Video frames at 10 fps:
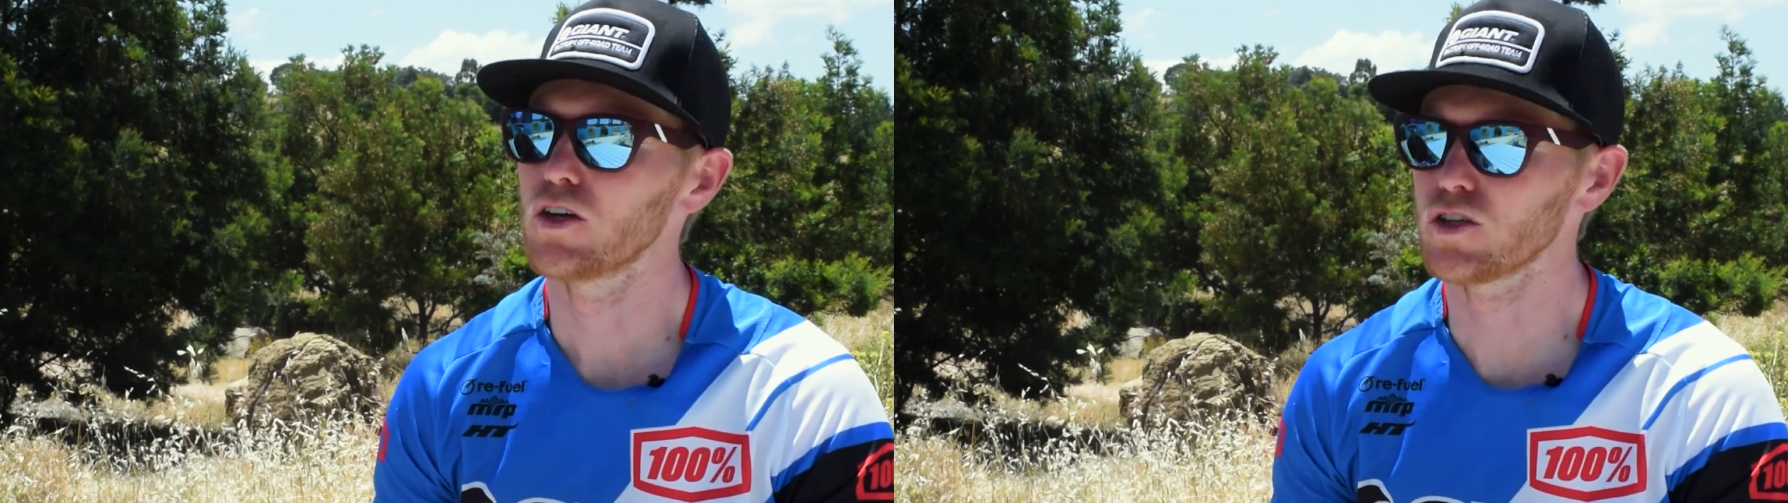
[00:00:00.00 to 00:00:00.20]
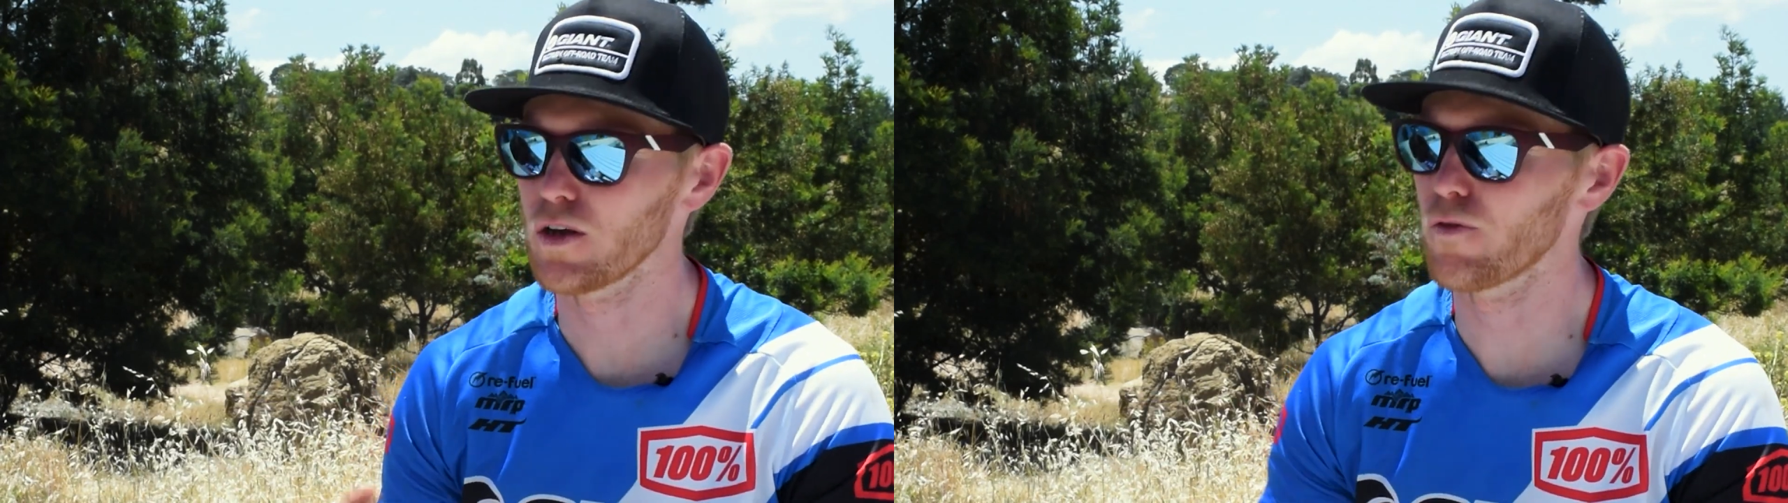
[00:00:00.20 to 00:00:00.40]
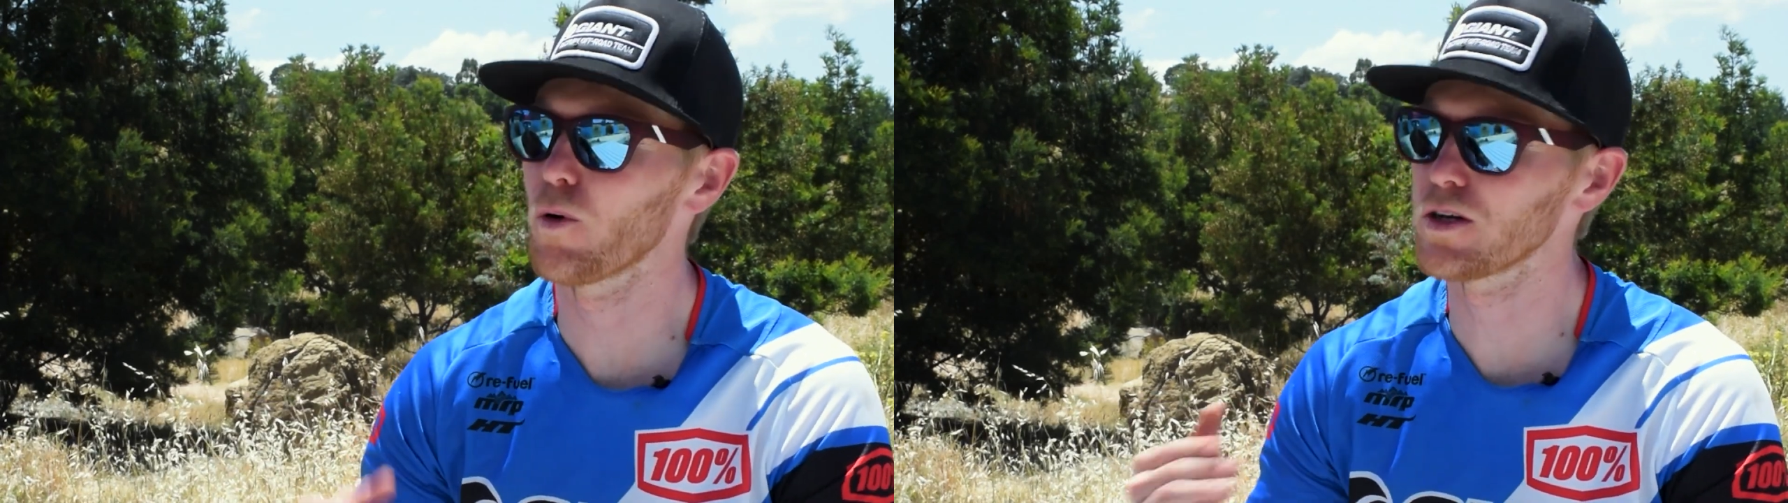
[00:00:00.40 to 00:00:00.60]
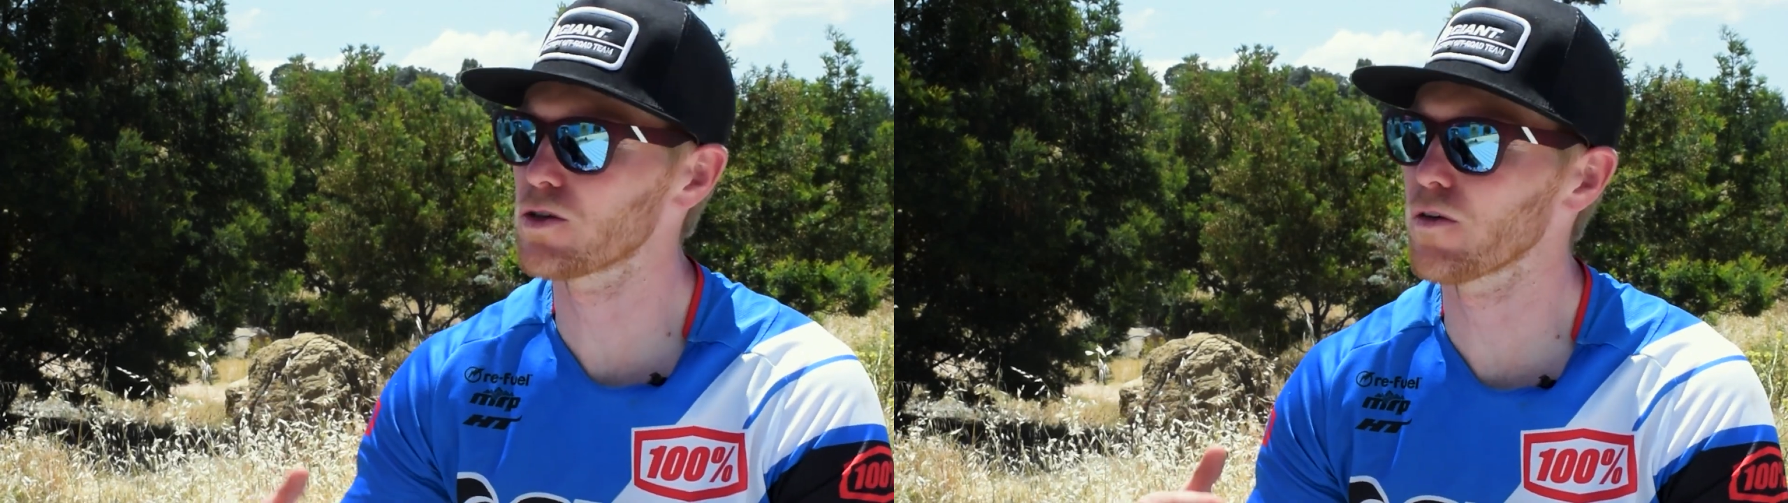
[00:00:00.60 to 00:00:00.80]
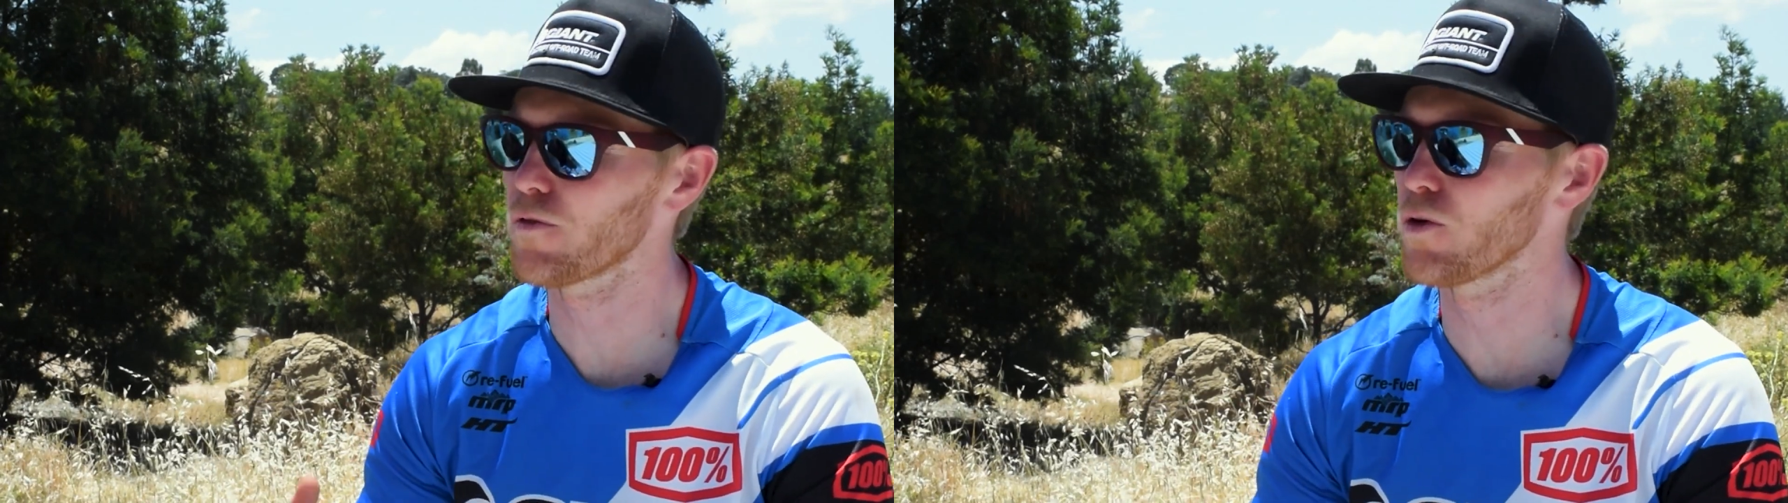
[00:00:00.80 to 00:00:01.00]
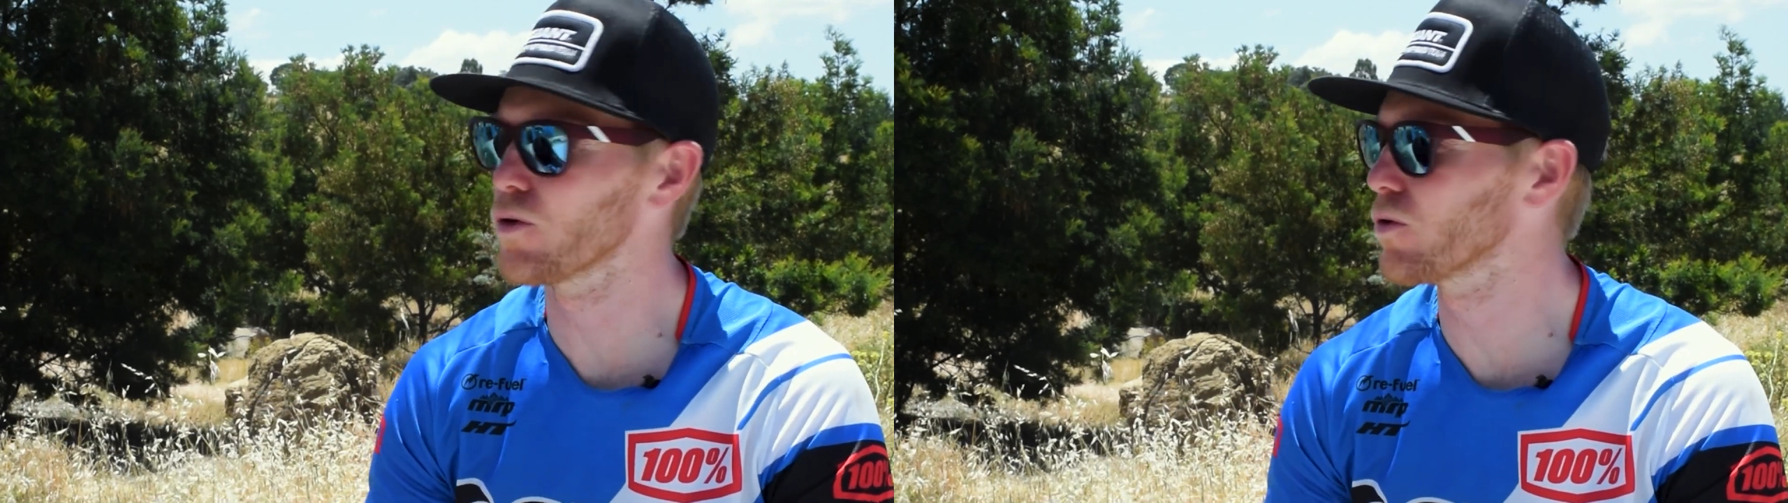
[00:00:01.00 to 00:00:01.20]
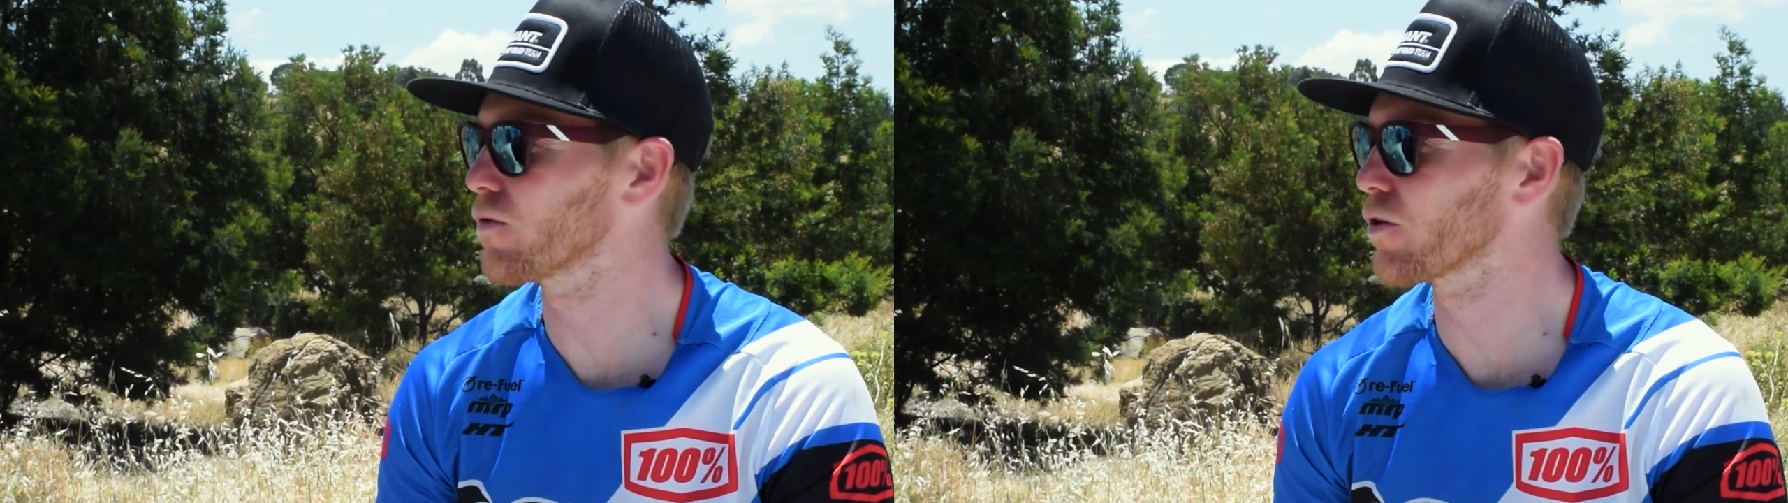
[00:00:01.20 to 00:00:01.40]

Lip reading: So you've always got fuel